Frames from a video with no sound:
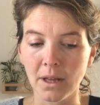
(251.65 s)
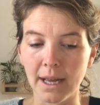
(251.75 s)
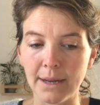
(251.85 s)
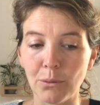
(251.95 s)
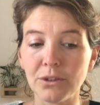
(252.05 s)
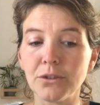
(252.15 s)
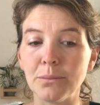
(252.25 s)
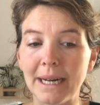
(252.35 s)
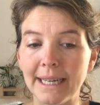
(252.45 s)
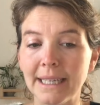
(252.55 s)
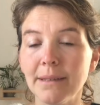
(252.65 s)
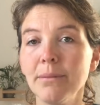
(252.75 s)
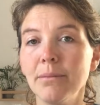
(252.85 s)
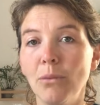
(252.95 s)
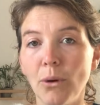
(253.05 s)
I want to buy
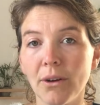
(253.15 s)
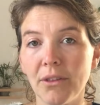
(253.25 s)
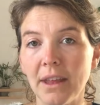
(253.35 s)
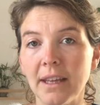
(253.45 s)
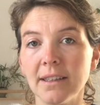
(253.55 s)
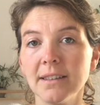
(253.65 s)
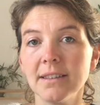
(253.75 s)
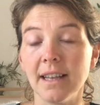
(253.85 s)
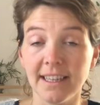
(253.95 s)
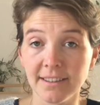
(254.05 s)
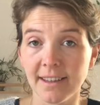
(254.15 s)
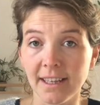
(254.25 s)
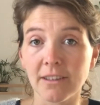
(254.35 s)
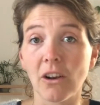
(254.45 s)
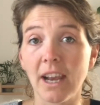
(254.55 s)
lesser
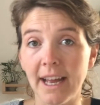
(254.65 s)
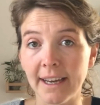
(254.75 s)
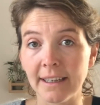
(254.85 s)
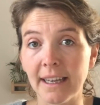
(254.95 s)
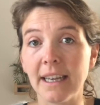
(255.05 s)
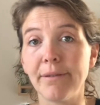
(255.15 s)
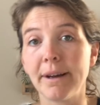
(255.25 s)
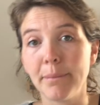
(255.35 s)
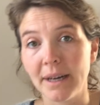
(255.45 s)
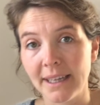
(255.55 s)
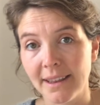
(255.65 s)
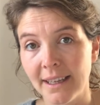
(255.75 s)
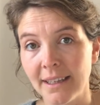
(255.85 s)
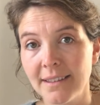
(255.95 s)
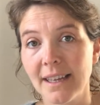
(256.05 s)
things online, and if I buy
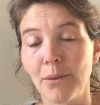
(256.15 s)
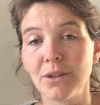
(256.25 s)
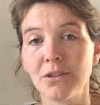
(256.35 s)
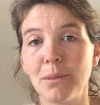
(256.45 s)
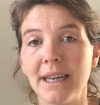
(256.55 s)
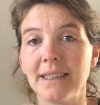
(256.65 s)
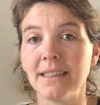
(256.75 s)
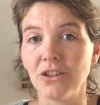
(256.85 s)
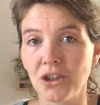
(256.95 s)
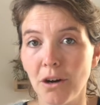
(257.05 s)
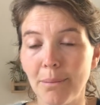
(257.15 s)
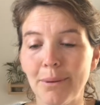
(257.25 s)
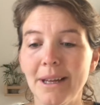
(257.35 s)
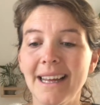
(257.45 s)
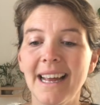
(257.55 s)
things I want to buy it in the shop,
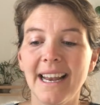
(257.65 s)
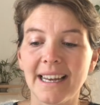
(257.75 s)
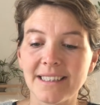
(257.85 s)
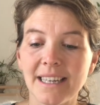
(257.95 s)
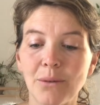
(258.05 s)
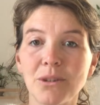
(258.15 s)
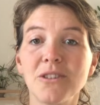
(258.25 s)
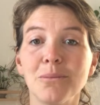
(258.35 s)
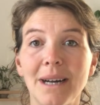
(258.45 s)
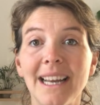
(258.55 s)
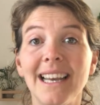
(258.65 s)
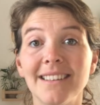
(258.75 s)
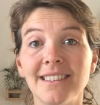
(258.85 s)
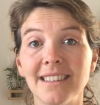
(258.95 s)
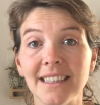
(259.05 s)
and actually I want to buy
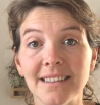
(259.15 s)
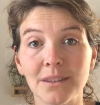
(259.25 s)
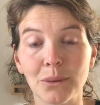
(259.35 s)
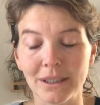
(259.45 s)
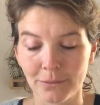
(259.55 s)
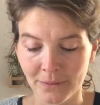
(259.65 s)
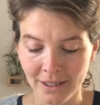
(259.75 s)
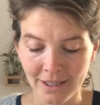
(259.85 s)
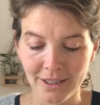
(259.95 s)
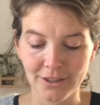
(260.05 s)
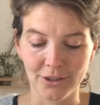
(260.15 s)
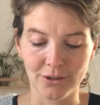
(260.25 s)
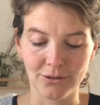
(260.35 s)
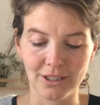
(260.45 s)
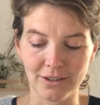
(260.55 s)
lesser things as well.
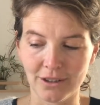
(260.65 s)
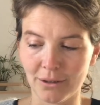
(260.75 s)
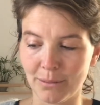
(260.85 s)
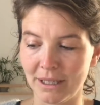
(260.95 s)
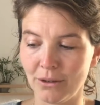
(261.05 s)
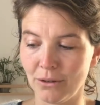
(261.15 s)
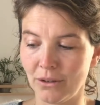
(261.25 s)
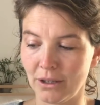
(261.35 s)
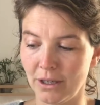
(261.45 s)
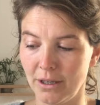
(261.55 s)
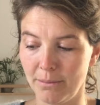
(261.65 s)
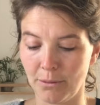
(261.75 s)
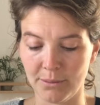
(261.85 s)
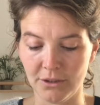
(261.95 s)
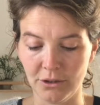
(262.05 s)
So that are my good
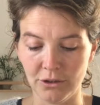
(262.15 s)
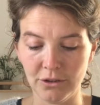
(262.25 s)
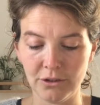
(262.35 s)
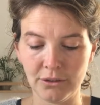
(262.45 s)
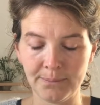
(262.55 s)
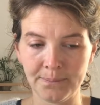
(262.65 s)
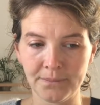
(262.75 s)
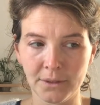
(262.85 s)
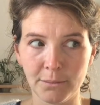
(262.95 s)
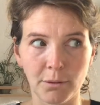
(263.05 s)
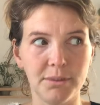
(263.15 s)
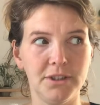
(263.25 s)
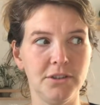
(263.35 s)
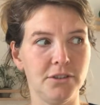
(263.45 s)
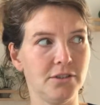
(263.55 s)
propositions.
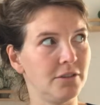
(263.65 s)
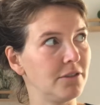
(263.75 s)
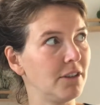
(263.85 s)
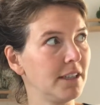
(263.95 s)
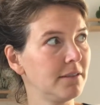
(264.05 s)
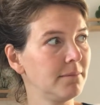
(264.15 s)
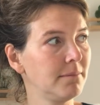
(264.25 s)
Propositions, is it right?